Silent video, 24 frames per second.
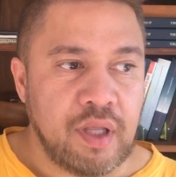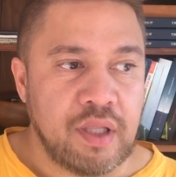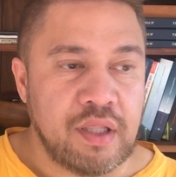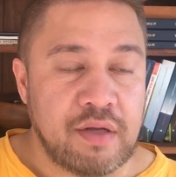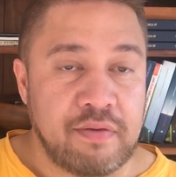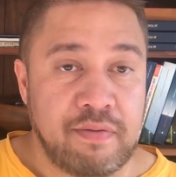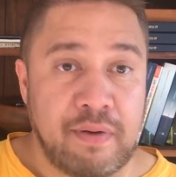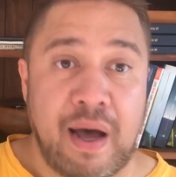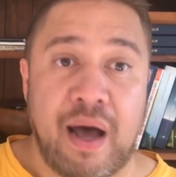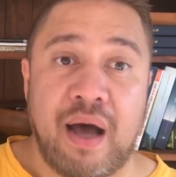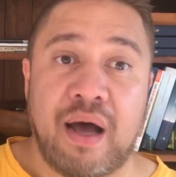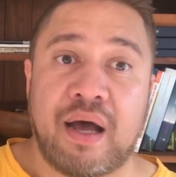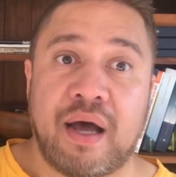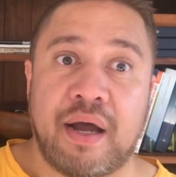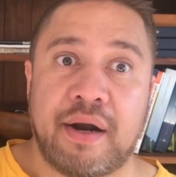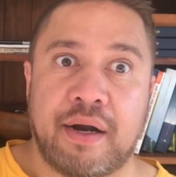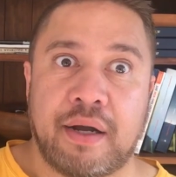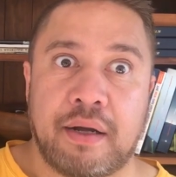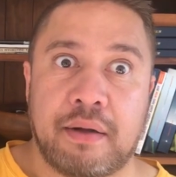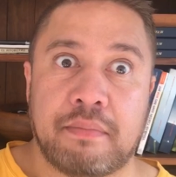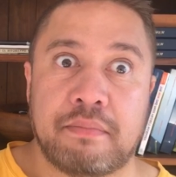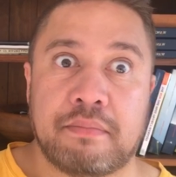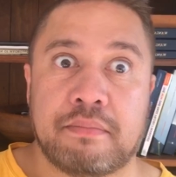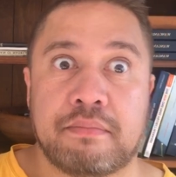
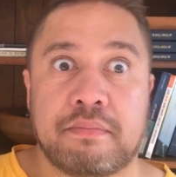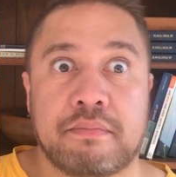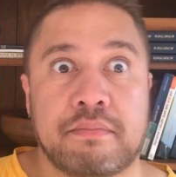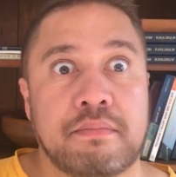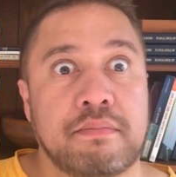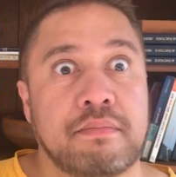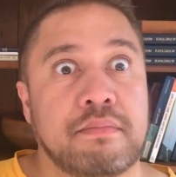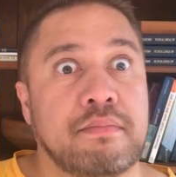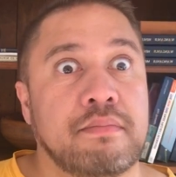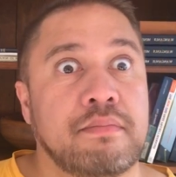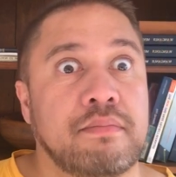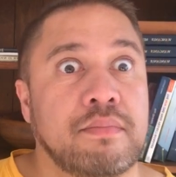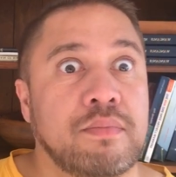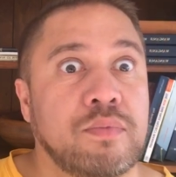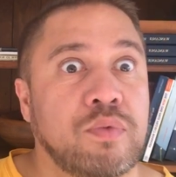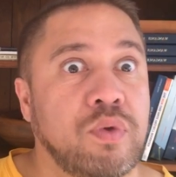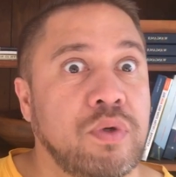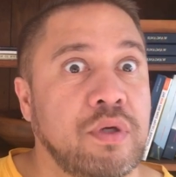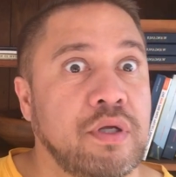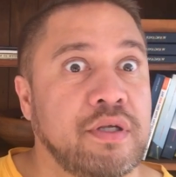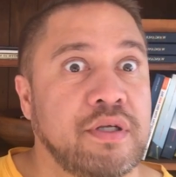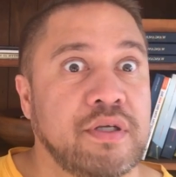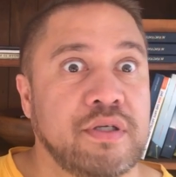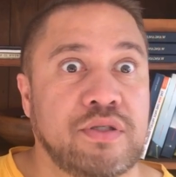pākana,
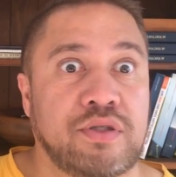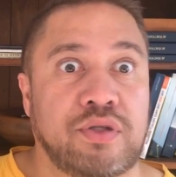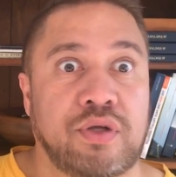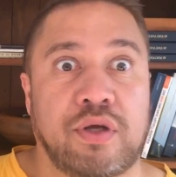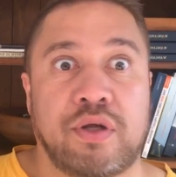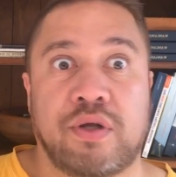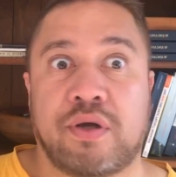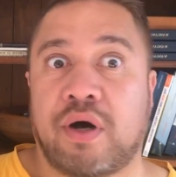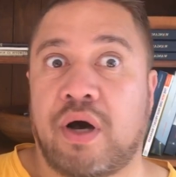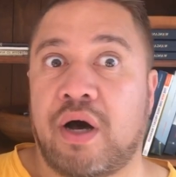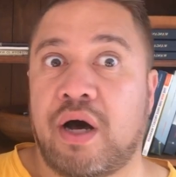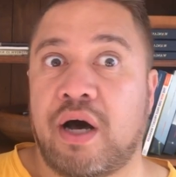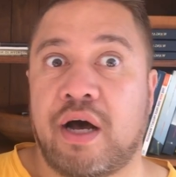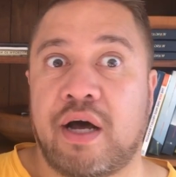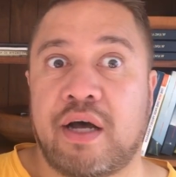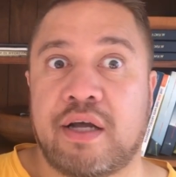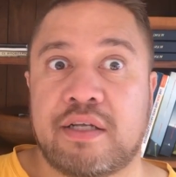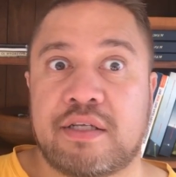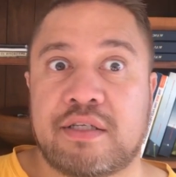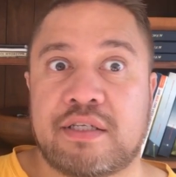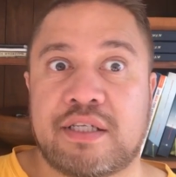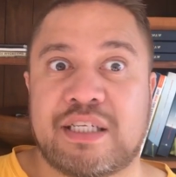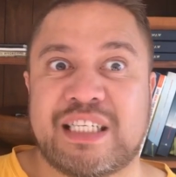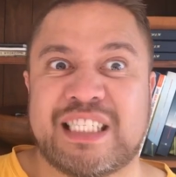where you're just doing your
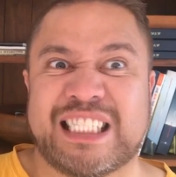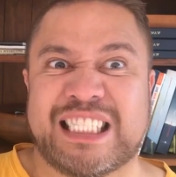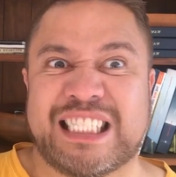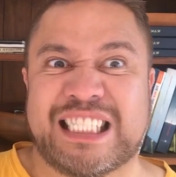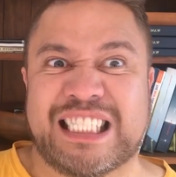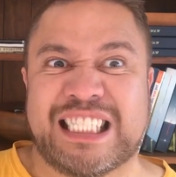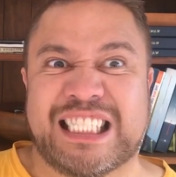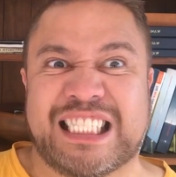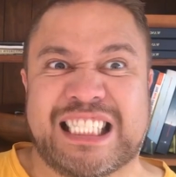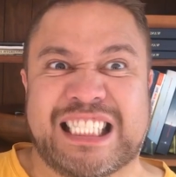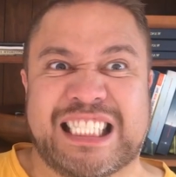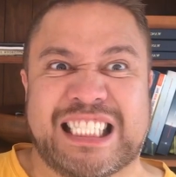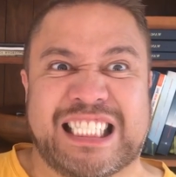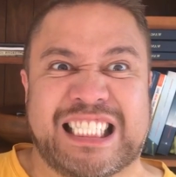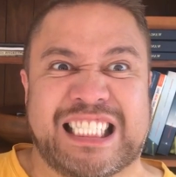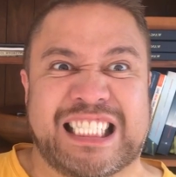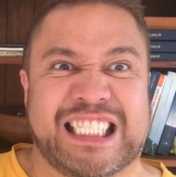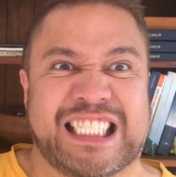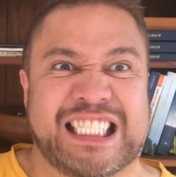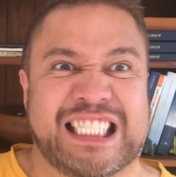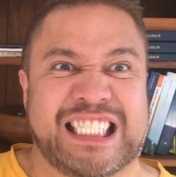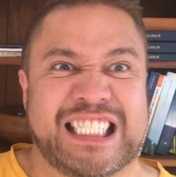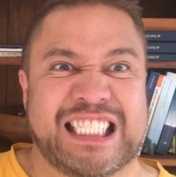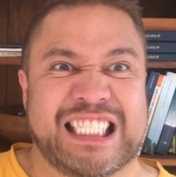eyes.
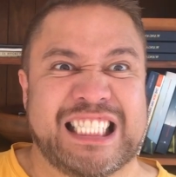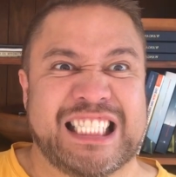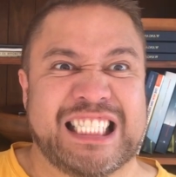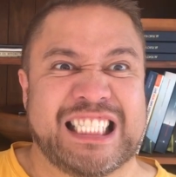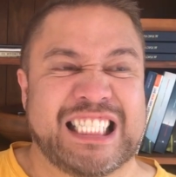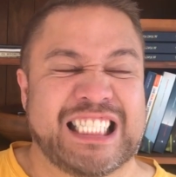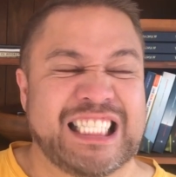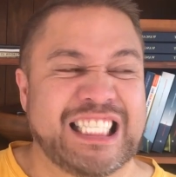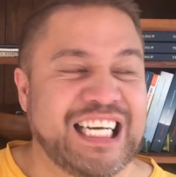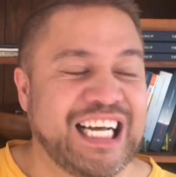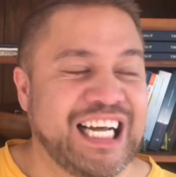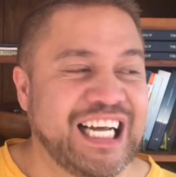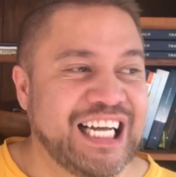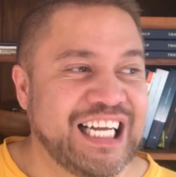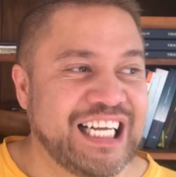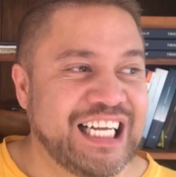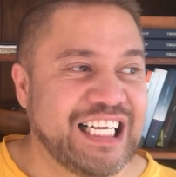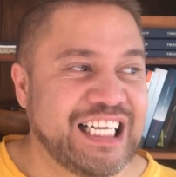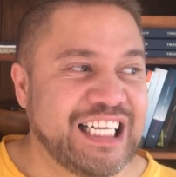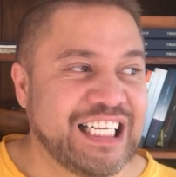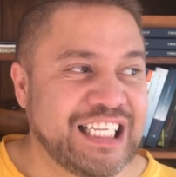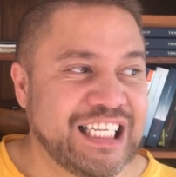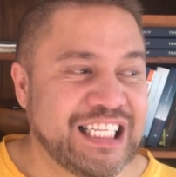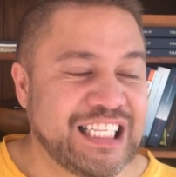And then
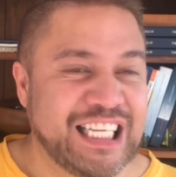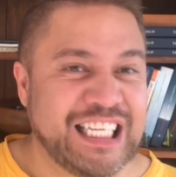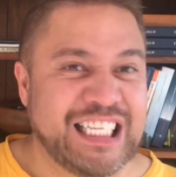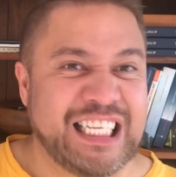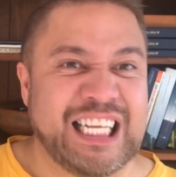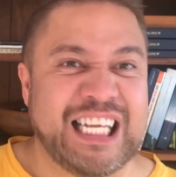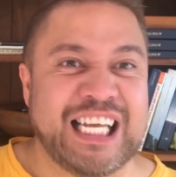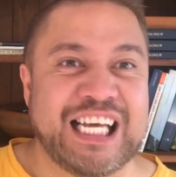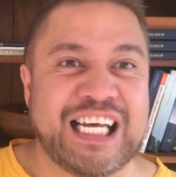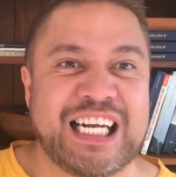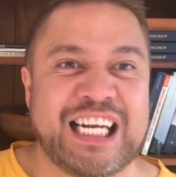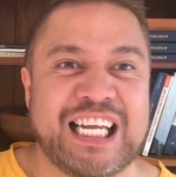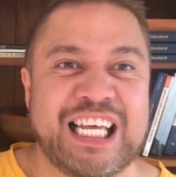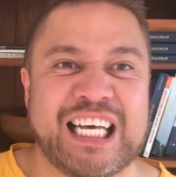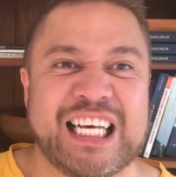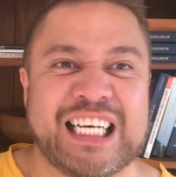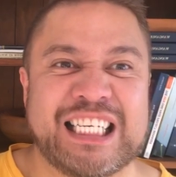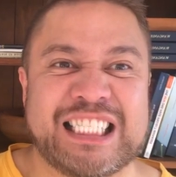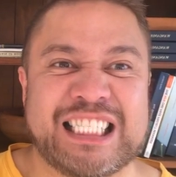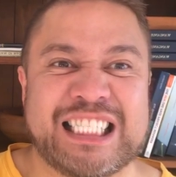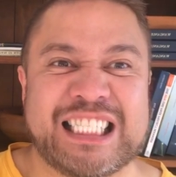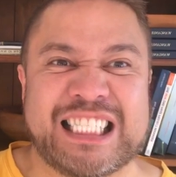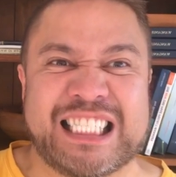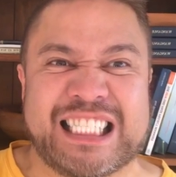the
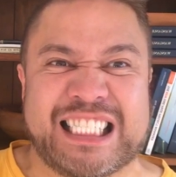nia-nia,